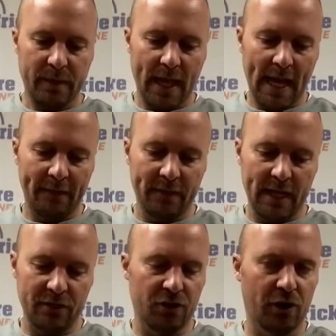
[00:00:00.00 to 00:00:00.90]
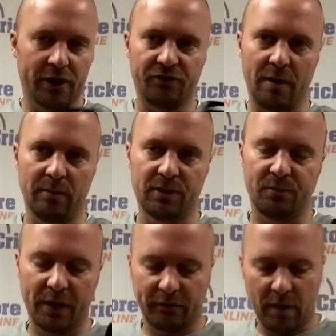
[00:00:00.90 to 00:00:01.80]
And then you've got a treble
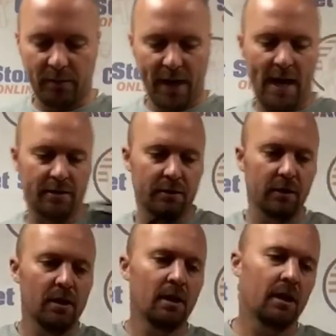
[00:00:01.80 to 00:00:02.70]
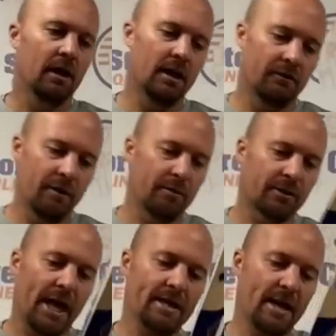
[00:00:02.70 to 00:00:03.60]
spring rubber handle, rubber
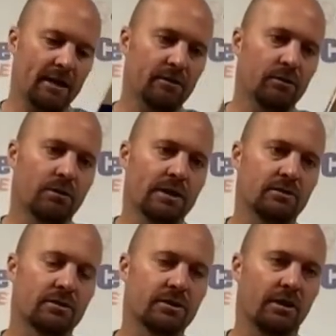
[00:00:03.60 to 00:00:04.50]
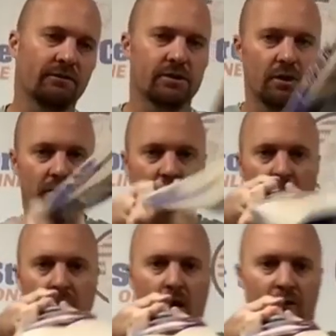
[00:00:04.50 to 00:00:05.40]
cane handle, all that sort of stuff. So
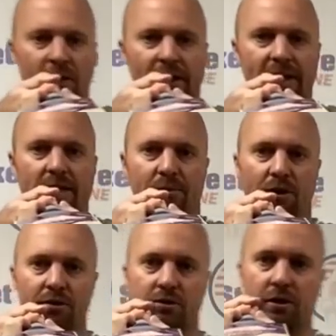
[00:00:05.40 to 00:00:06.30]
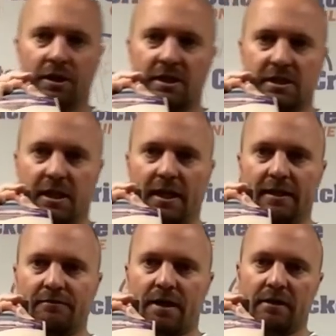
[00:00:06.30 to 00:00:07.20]
on the Libro, you've got a
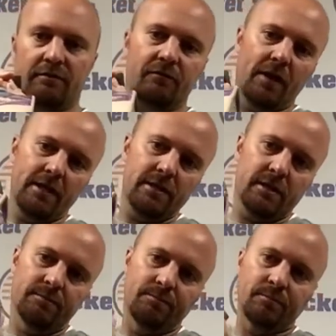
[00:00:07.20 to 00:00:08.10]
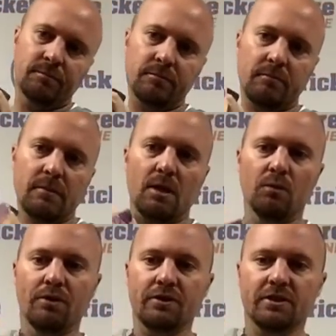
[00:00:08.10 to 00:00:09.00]
slightly rounded face
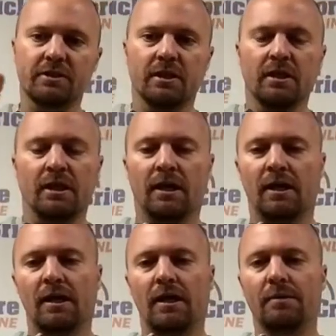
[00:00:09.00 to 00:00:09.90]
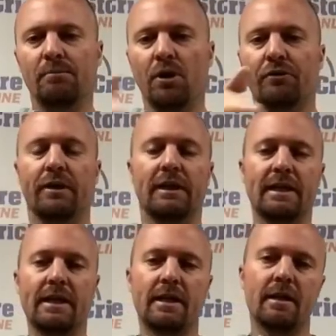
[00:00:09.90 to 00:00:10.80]
with just
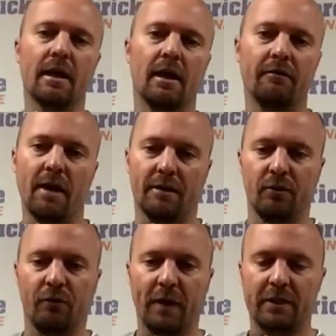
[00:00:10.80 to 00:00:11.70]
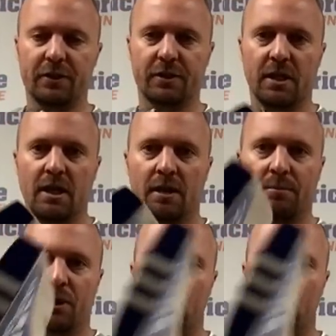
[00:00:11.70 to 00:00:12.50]
moderately rounded off edges, but